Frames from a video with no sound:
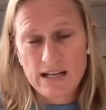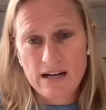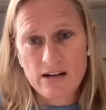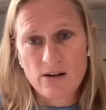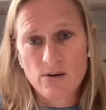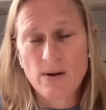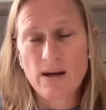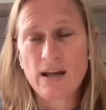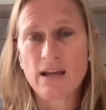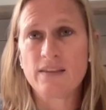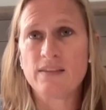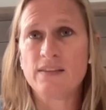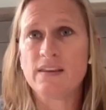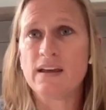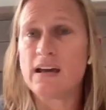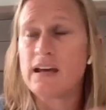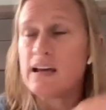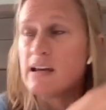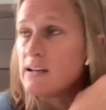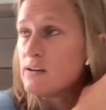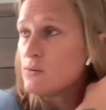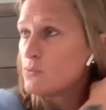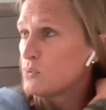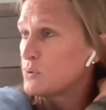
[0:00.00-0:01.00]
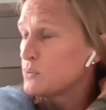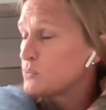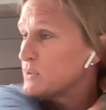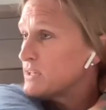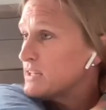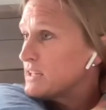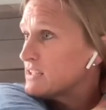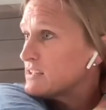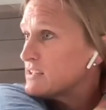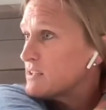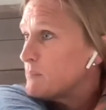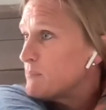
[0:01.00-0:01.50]
now. And then when we
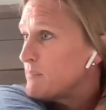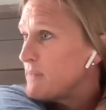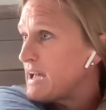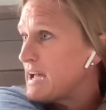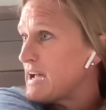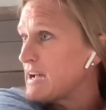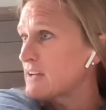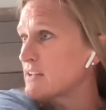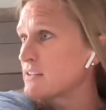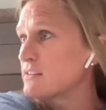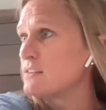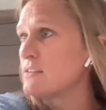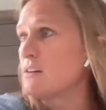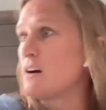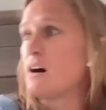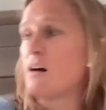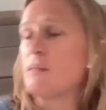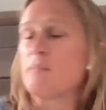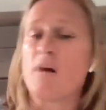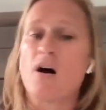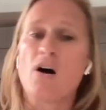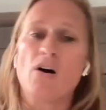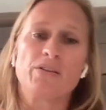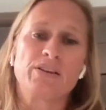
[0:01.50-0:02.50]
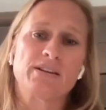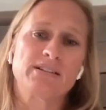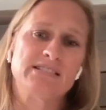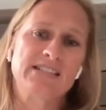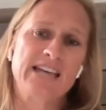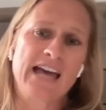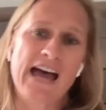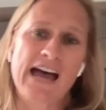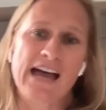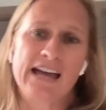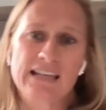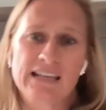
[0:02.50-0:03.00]
get them back, all the
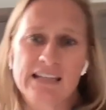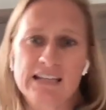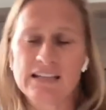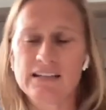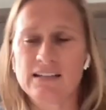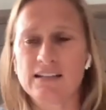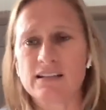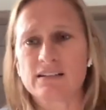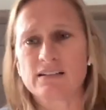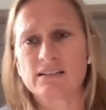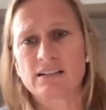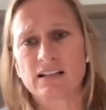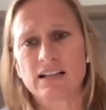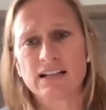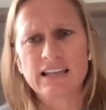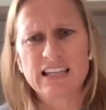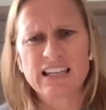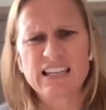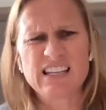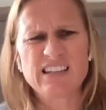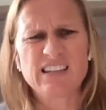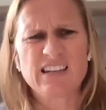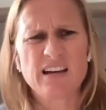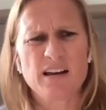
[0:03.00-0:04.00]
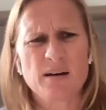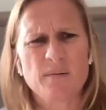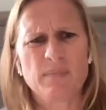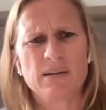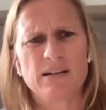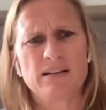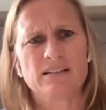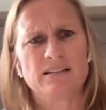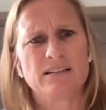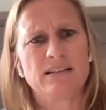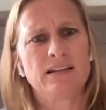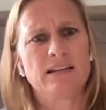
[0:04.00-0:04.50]
tagging and cleaning them
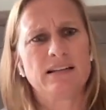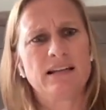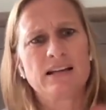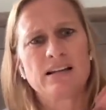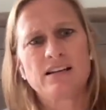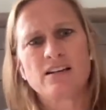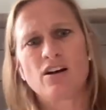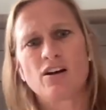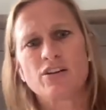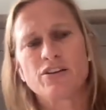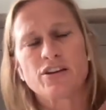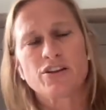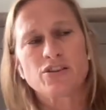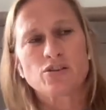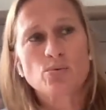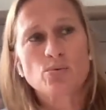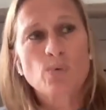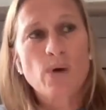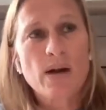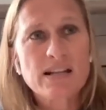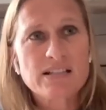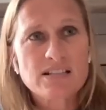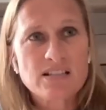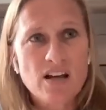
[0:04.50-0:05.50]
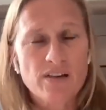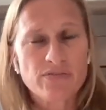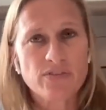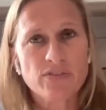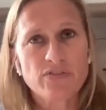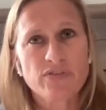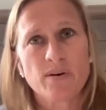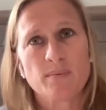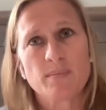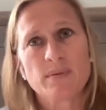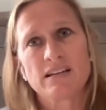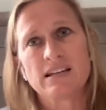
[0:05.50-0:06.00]
and getting all the threads off
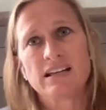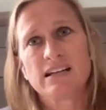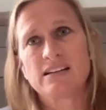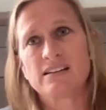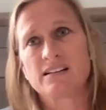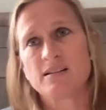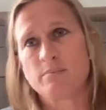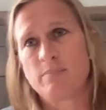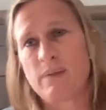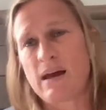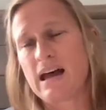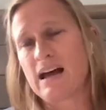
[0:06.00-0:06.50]
of them and getting them